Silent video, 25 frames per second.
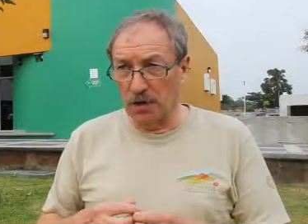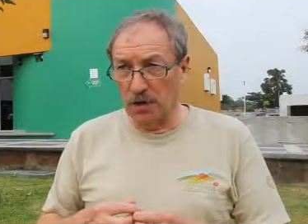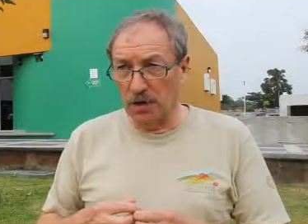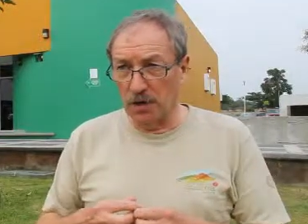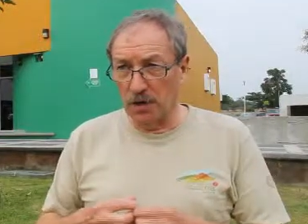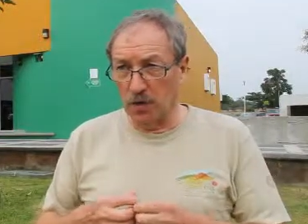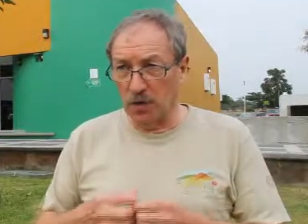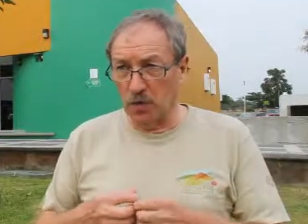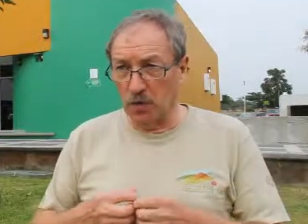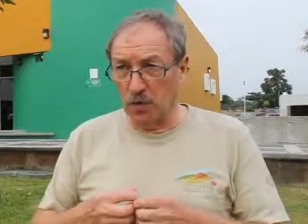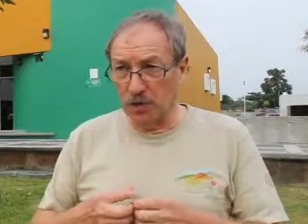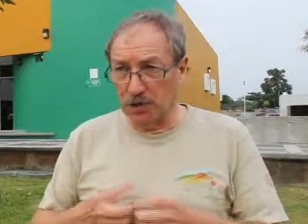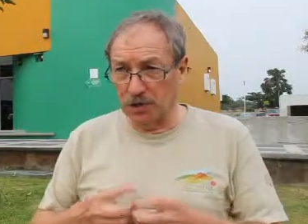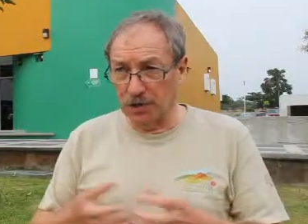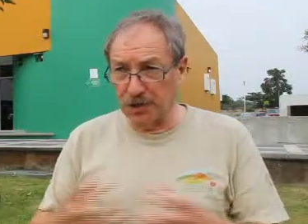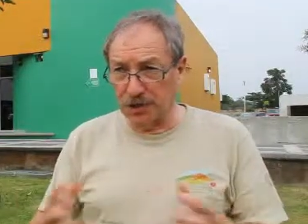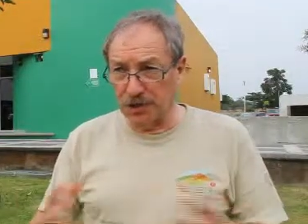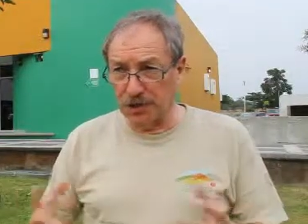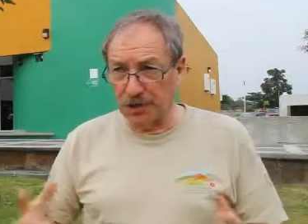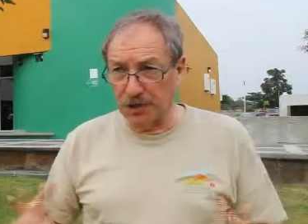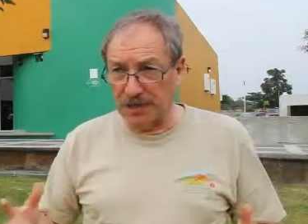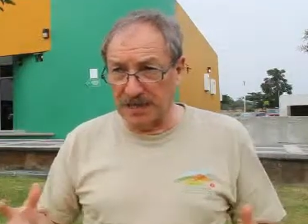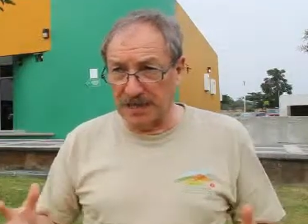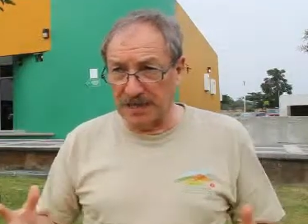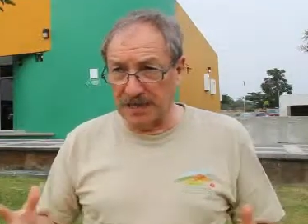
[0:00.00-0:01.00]
it's
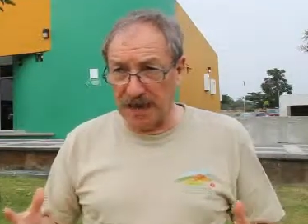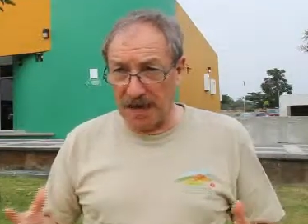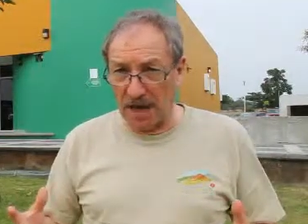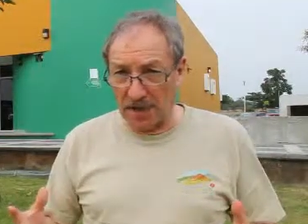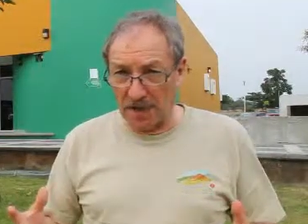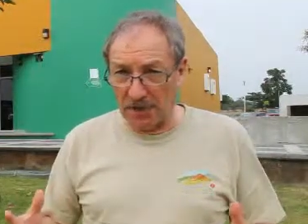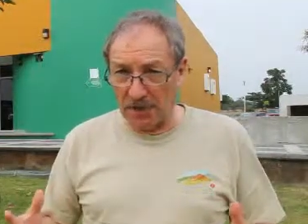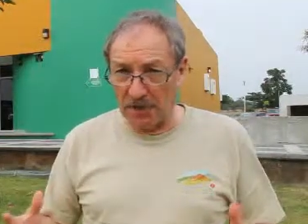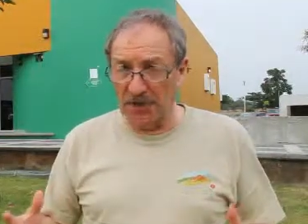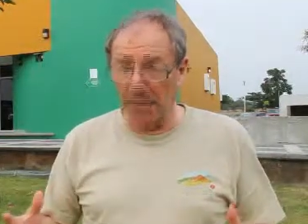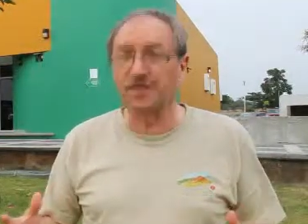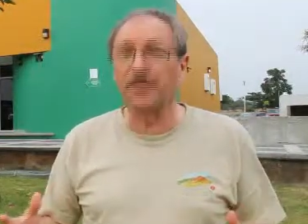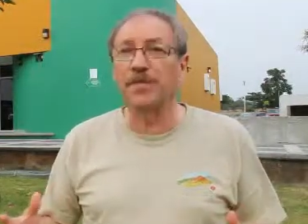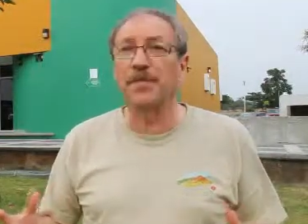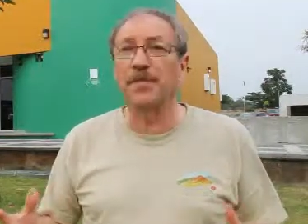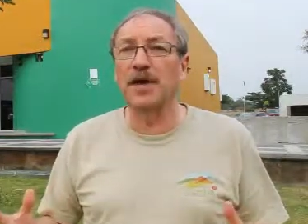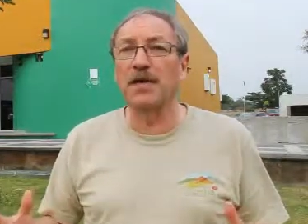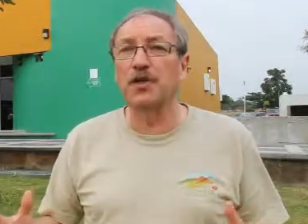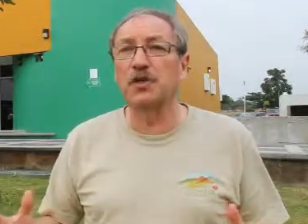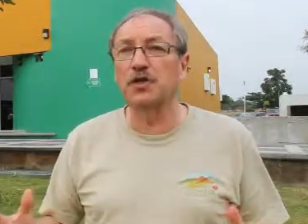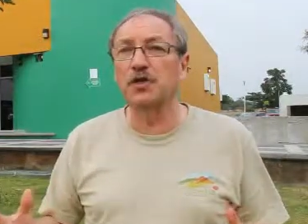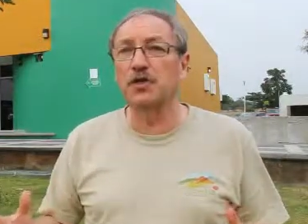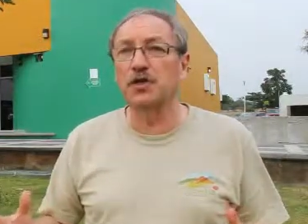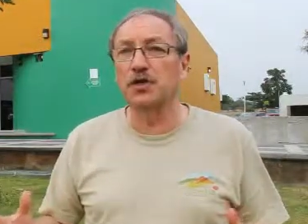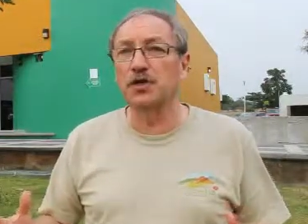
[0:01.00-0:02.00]
also to gather
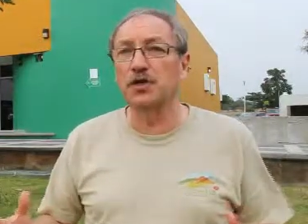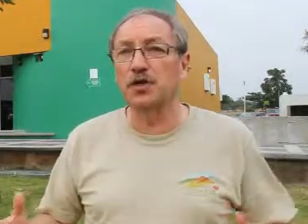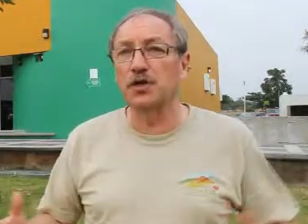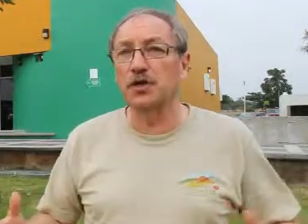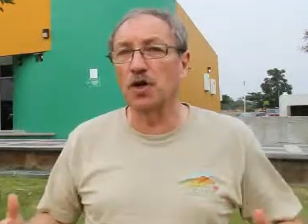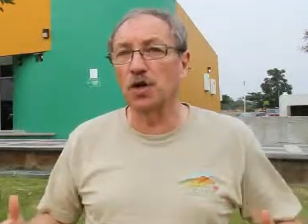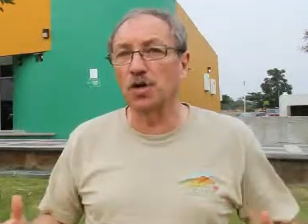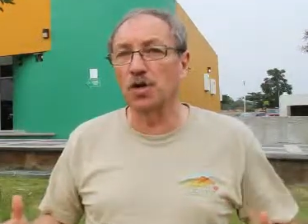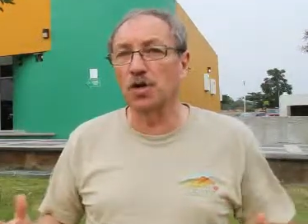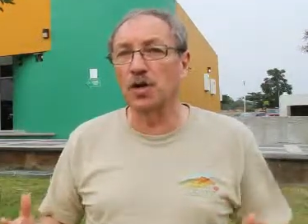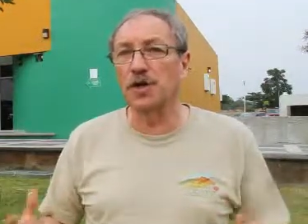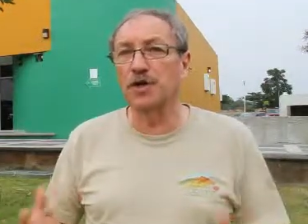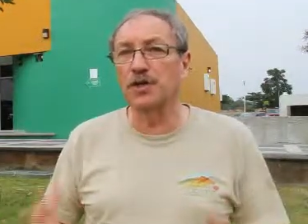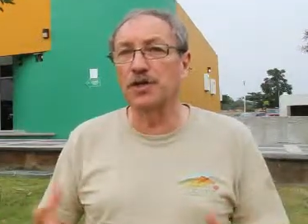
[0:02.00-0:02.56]
information and